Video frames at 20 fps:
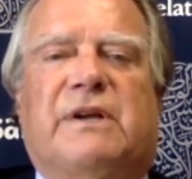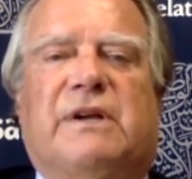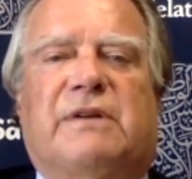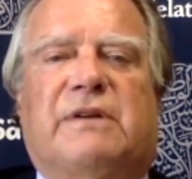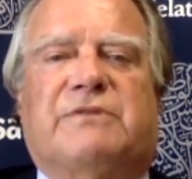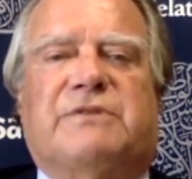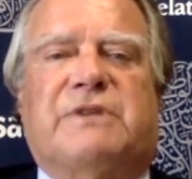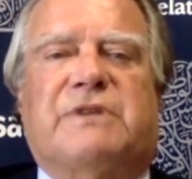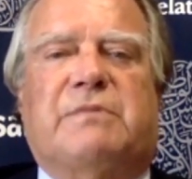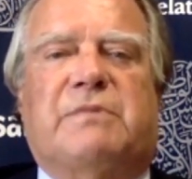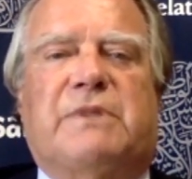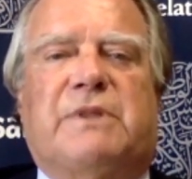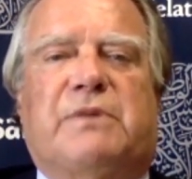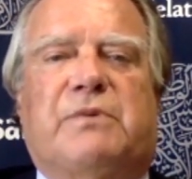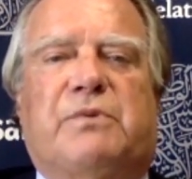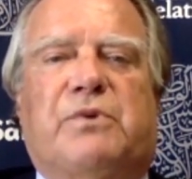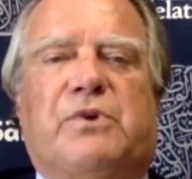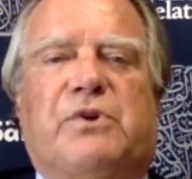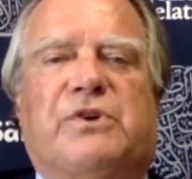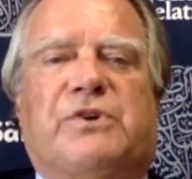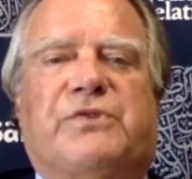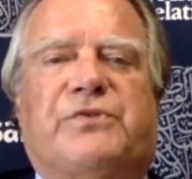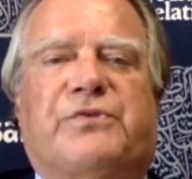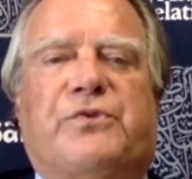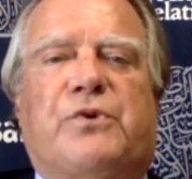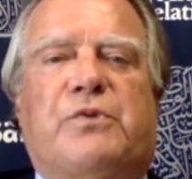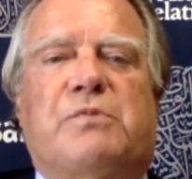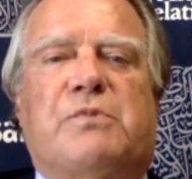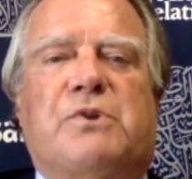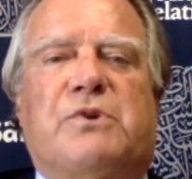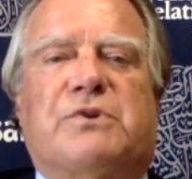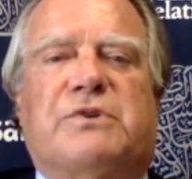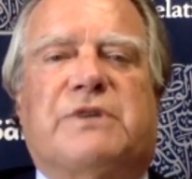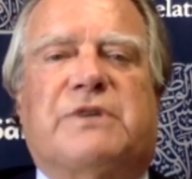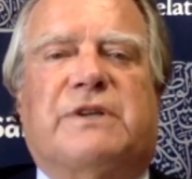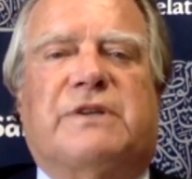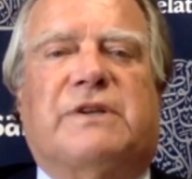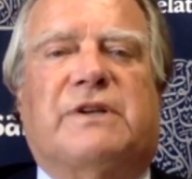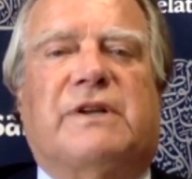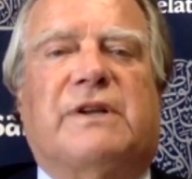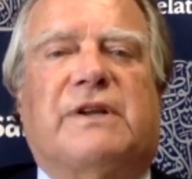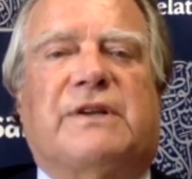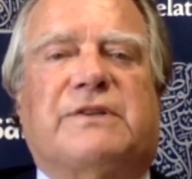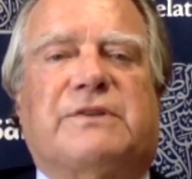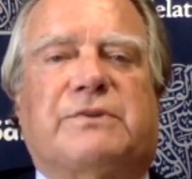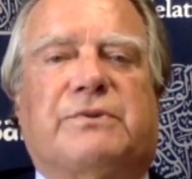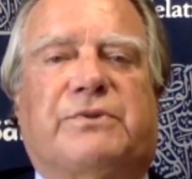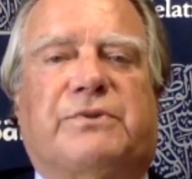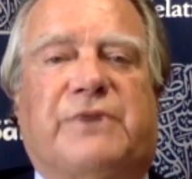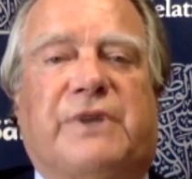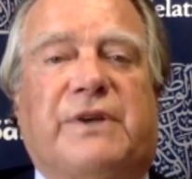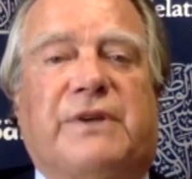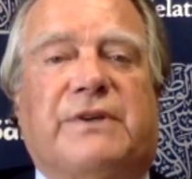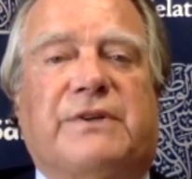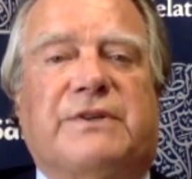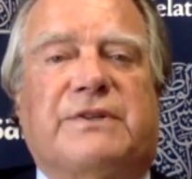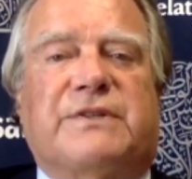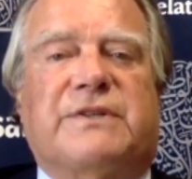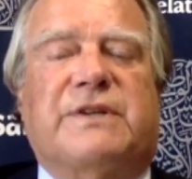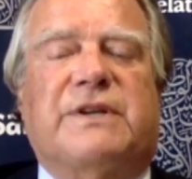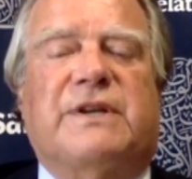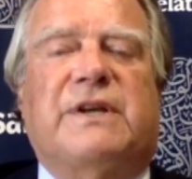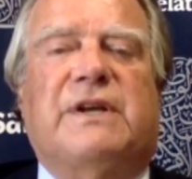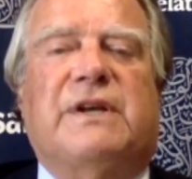of some of the world's foremost intellectual thinkers,